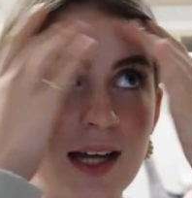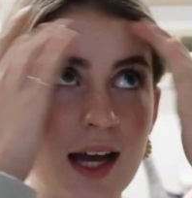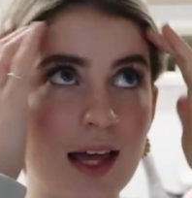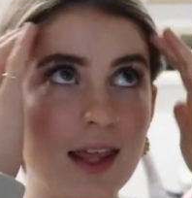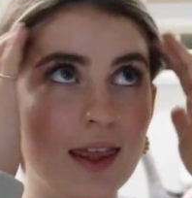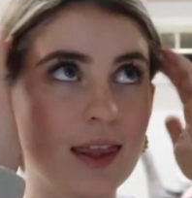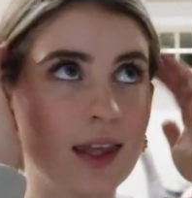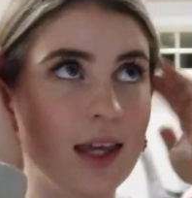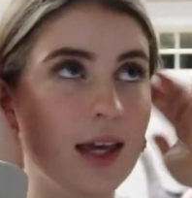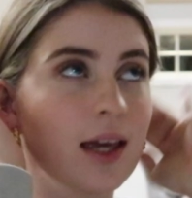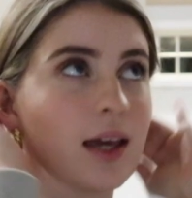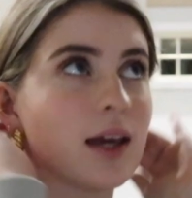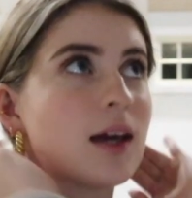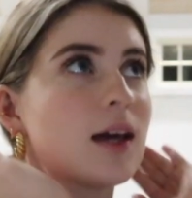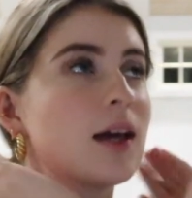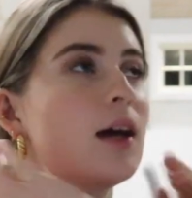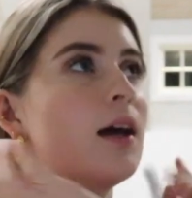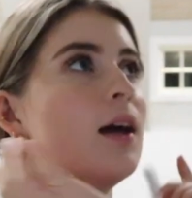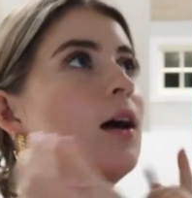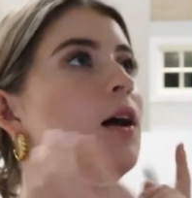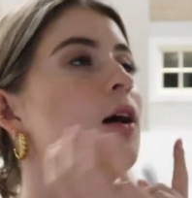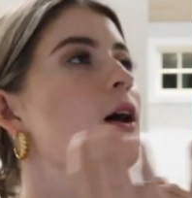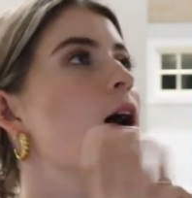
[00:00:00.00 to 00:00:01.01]
I think,
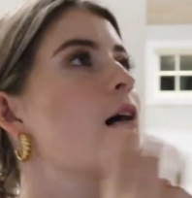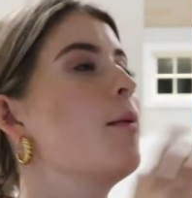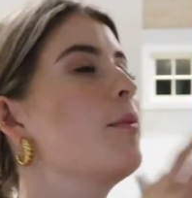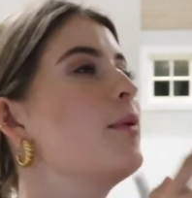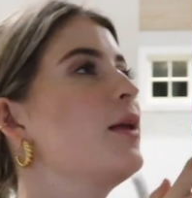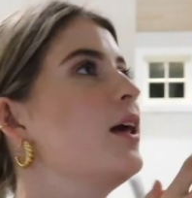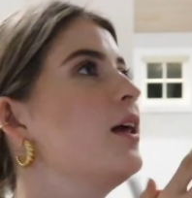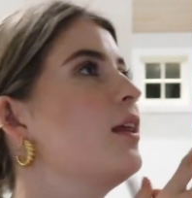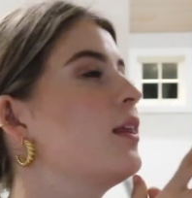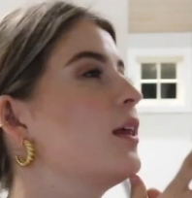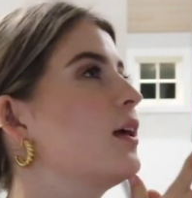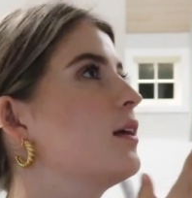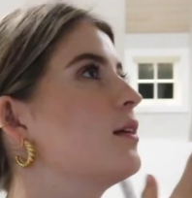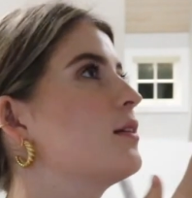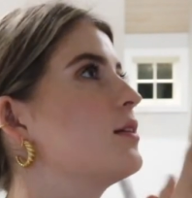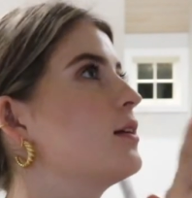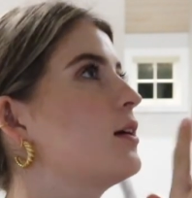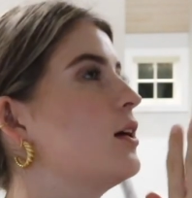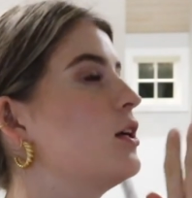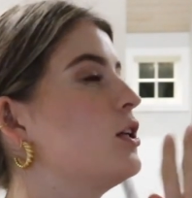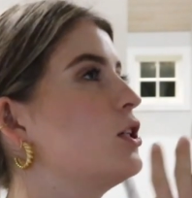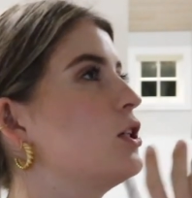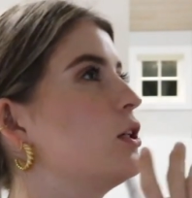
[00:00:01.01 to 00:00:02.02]
how many things
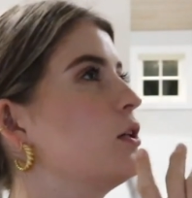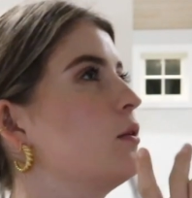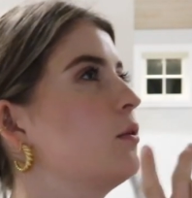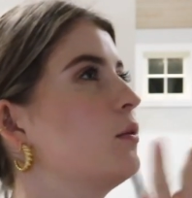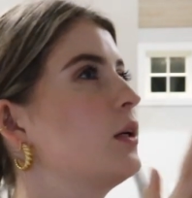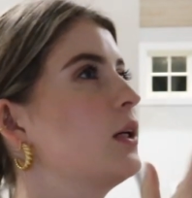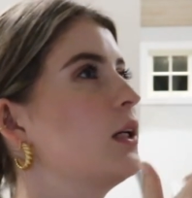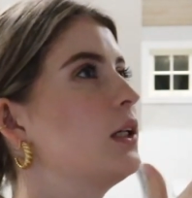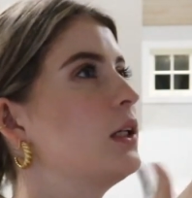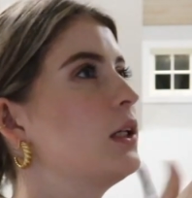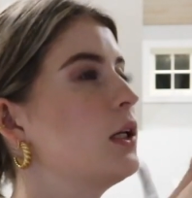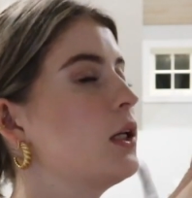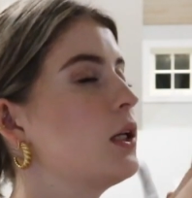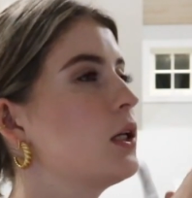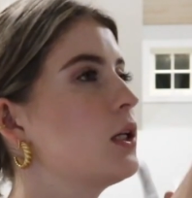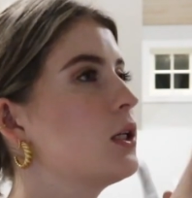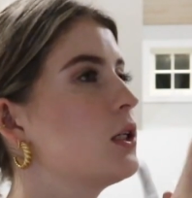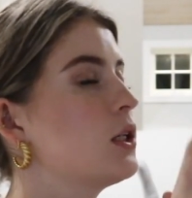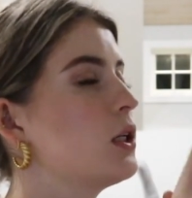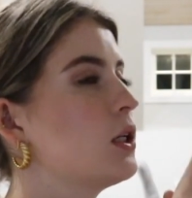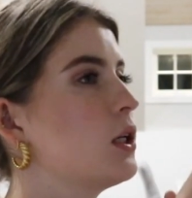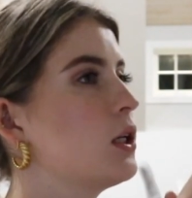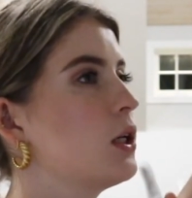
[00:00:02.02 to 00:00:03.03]
did I shoot? One,
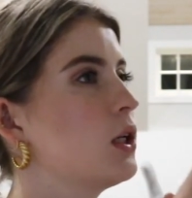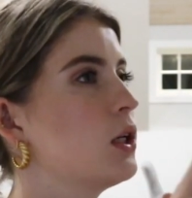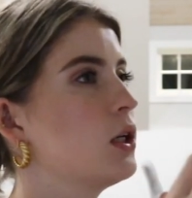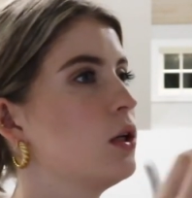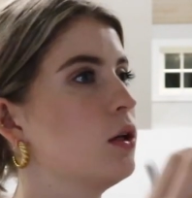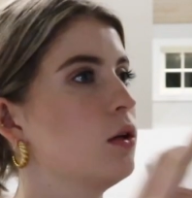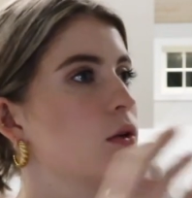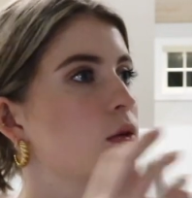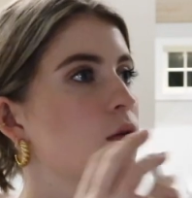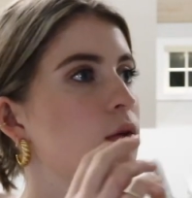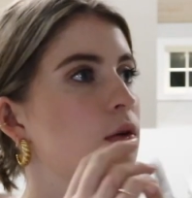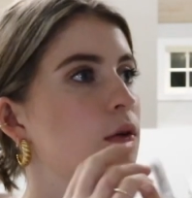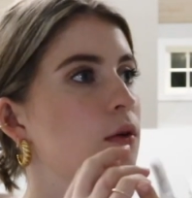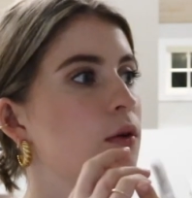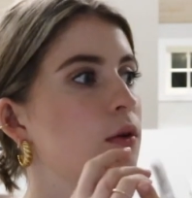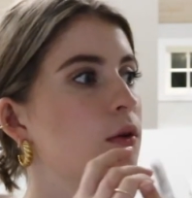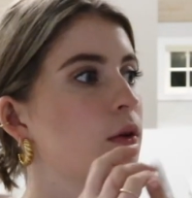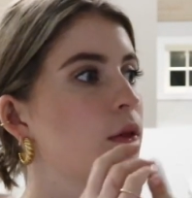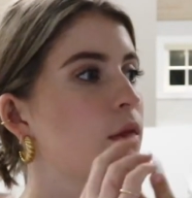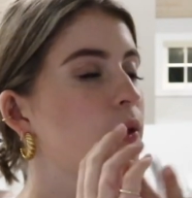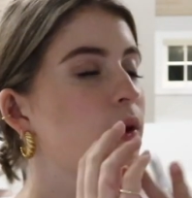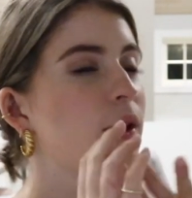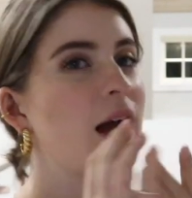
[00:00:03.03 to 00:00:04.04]
two,
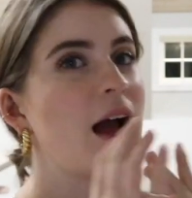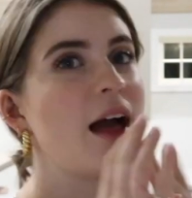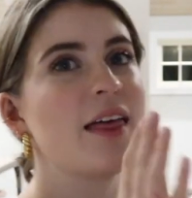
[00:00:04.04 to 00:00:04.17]
three.